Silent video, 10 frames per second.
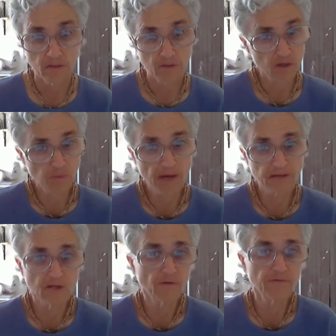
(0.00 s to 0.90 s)
Despite
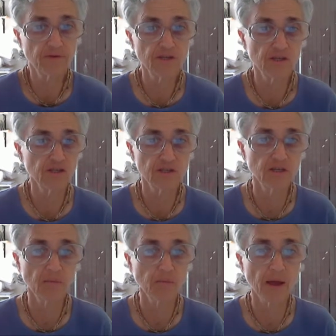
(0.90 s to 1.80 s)
suffering such a
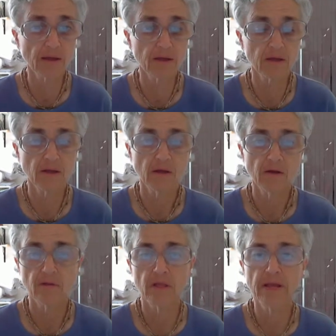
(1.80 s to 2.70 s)
setback,
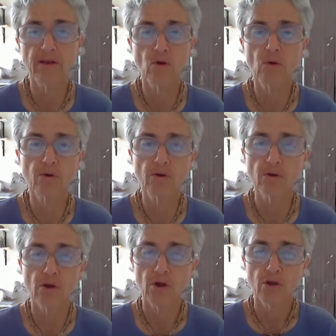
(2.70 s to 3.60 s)
the landowner,
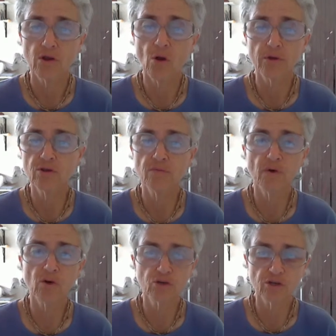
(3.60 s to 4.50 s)
knowing
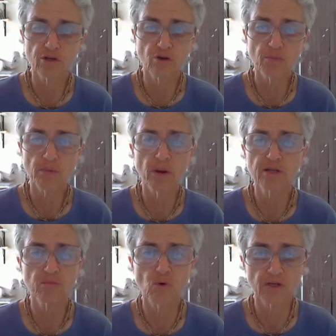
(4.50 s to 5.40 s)
devotion to be
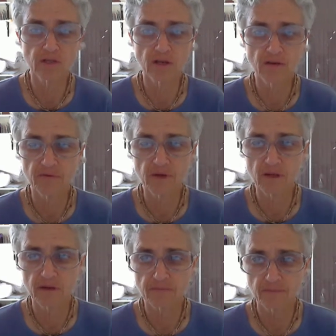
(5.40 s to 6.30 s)
much more
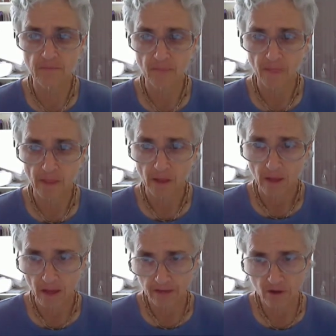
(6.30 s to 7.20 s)
significant,
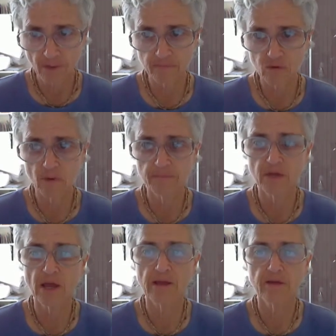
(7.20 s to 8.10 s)
had come to
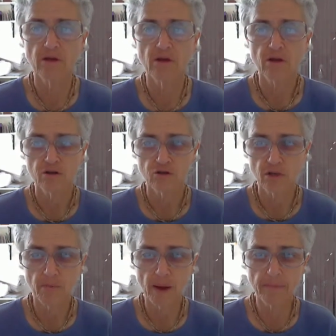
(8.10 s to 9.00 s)
obtain Srila
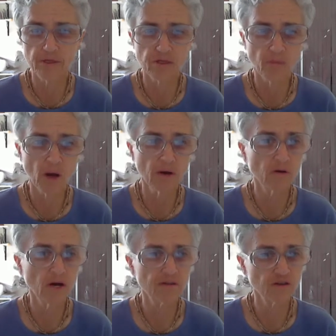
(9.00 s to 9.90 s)
Babaji
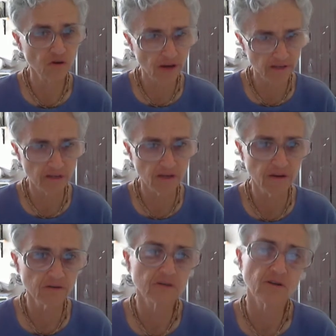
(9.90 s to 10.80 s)
Maharaj
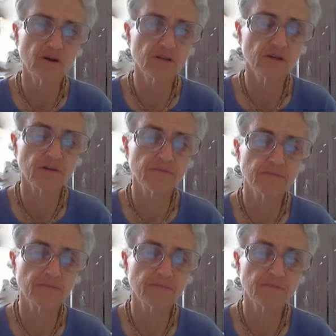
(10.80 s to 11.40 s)
transcendental darshan.